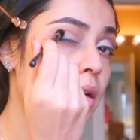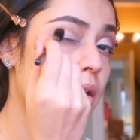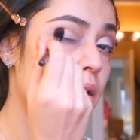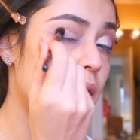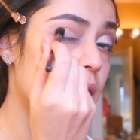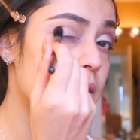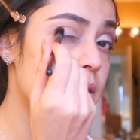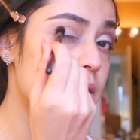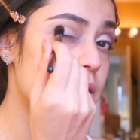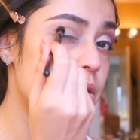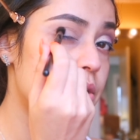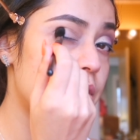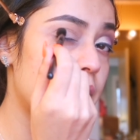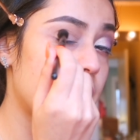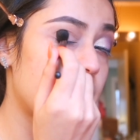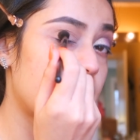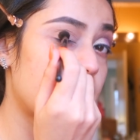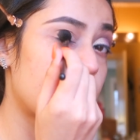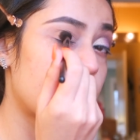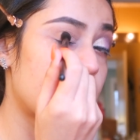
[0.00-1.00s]

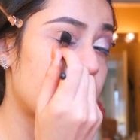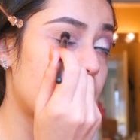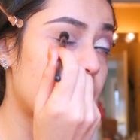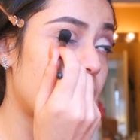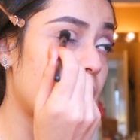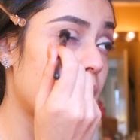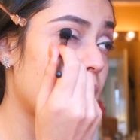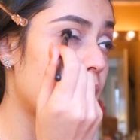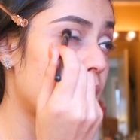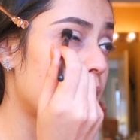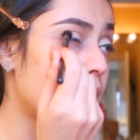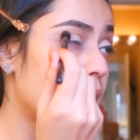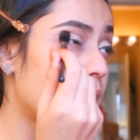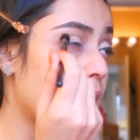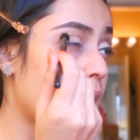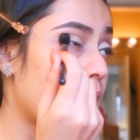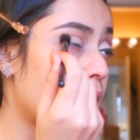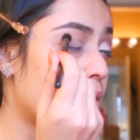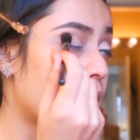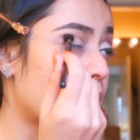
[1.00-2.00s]
concentrating it right in
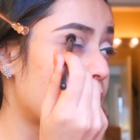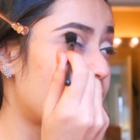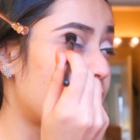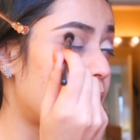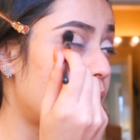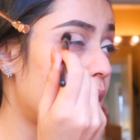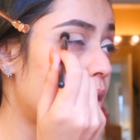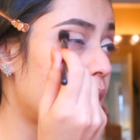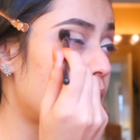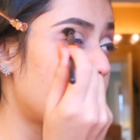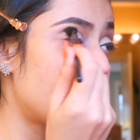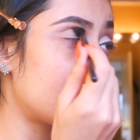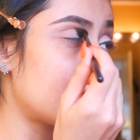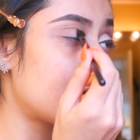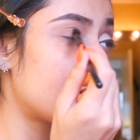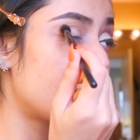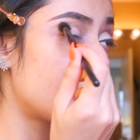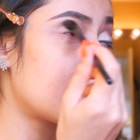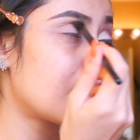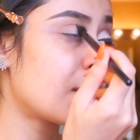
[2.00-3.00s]
the outer corner
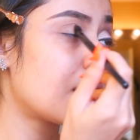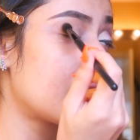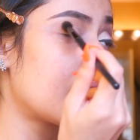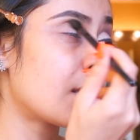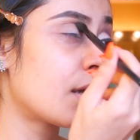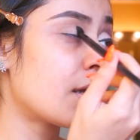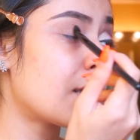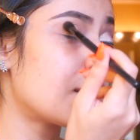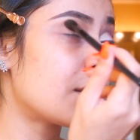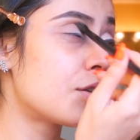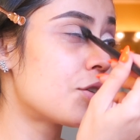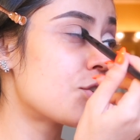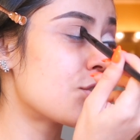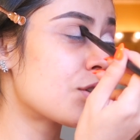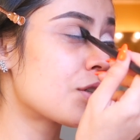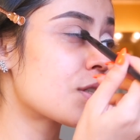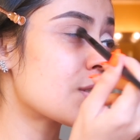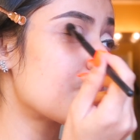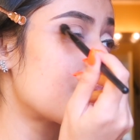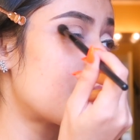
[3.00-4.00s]
and
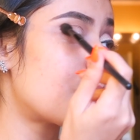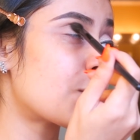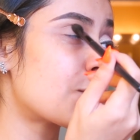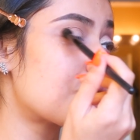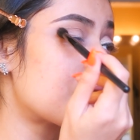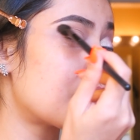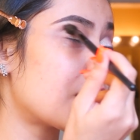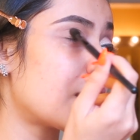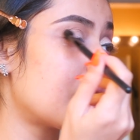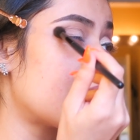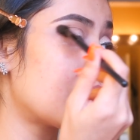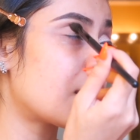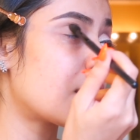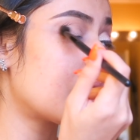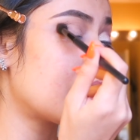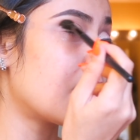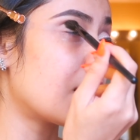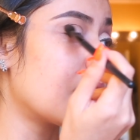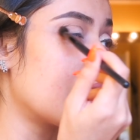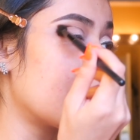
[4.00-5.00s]
just pushing it
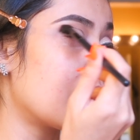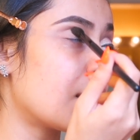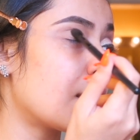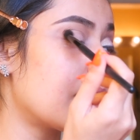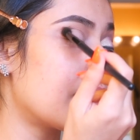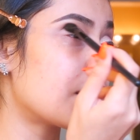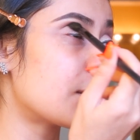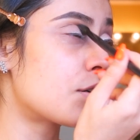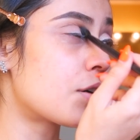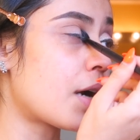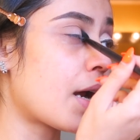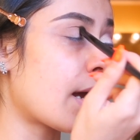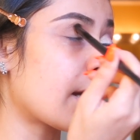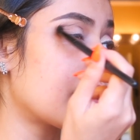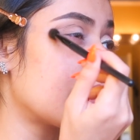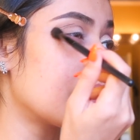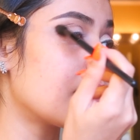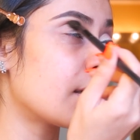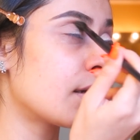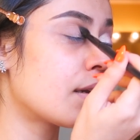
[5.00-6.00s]
in, like
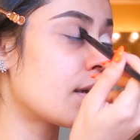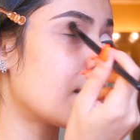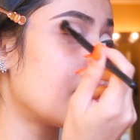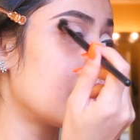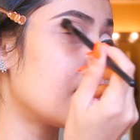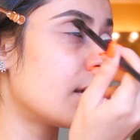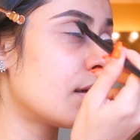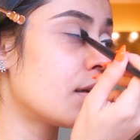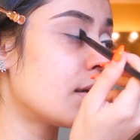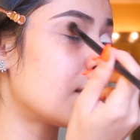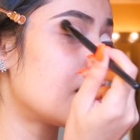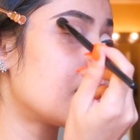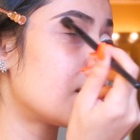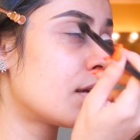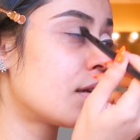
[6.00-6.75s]
dragging it in.